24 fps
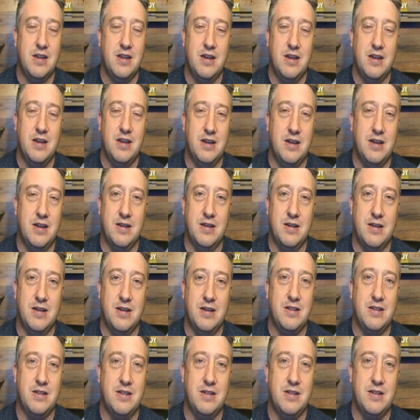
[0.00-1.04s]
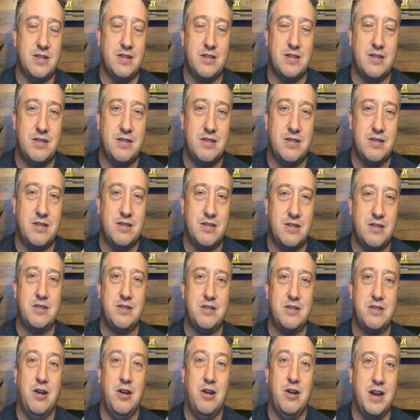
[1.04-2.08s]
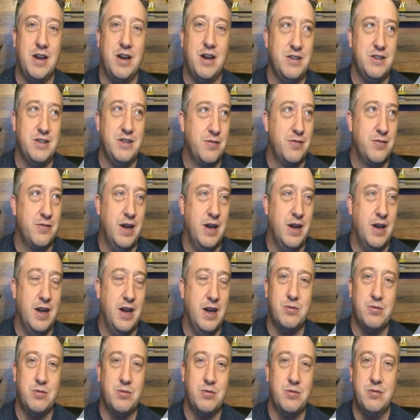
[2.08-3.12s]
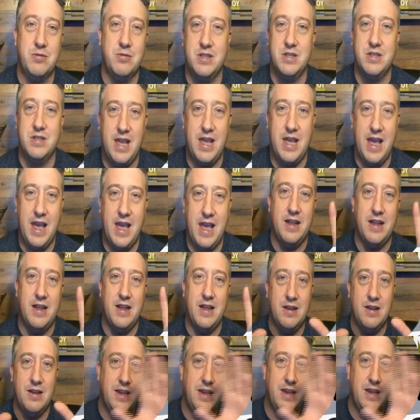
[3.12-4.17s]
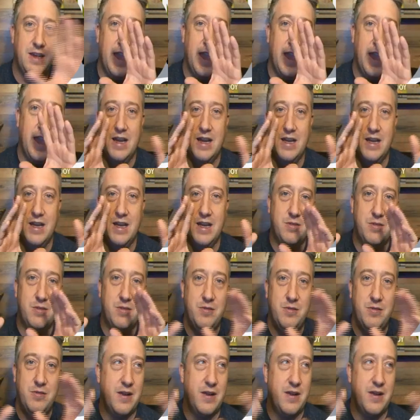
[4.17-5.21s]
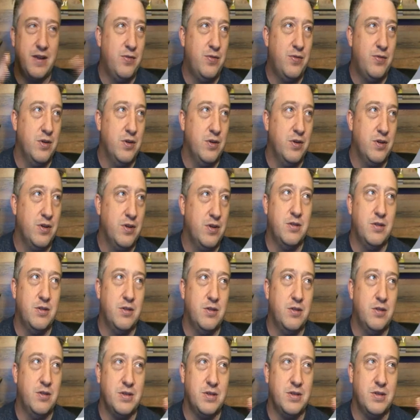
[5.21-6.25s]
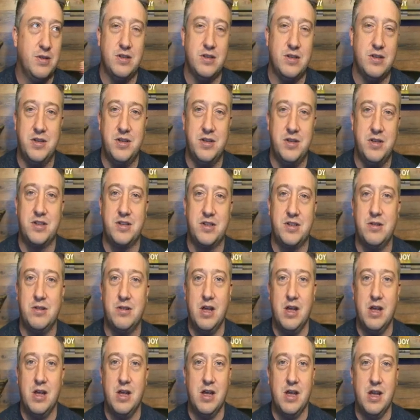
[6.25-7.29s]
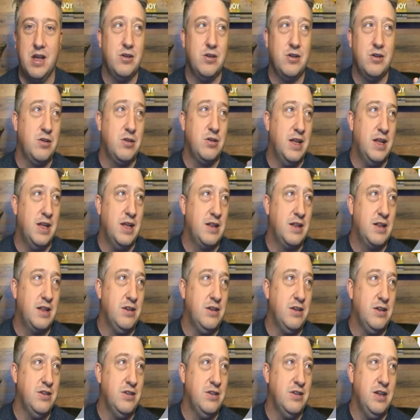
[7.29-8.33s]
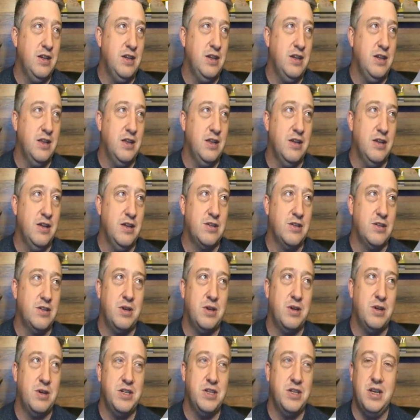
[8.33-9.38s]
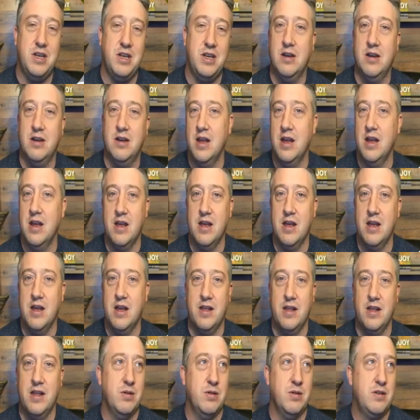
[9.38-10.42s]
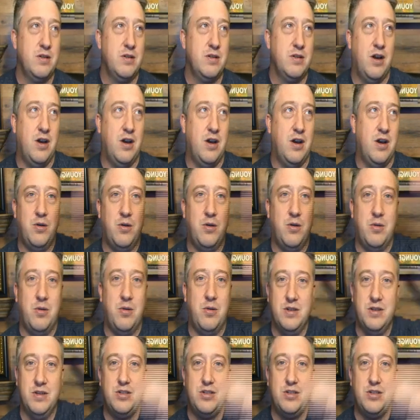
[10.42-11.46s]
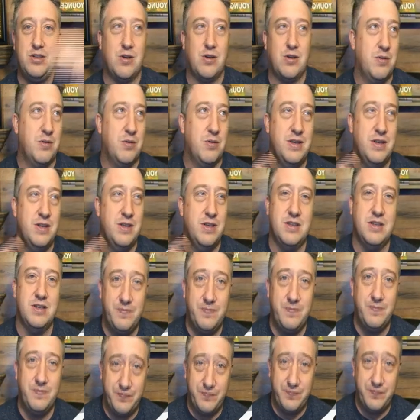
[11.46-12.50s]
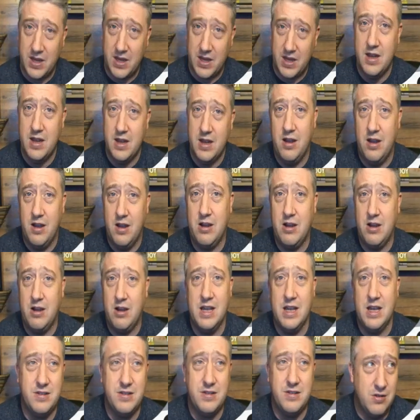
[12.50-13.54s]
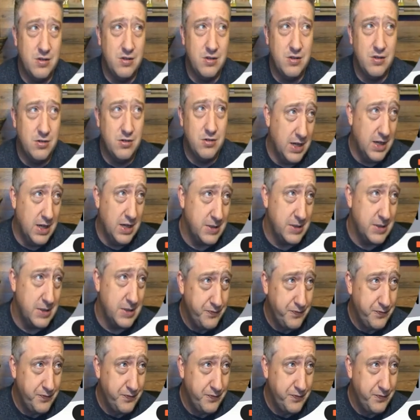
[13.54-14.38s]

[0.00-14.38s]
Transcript: uh, just just all kinds of varieties. One was a cat cat eyes that moved back and forth. Another one was a traditional cuckoo clock, like you see in the illustration here. There were tall ones and short ones, and all kinds of cuckoo clocks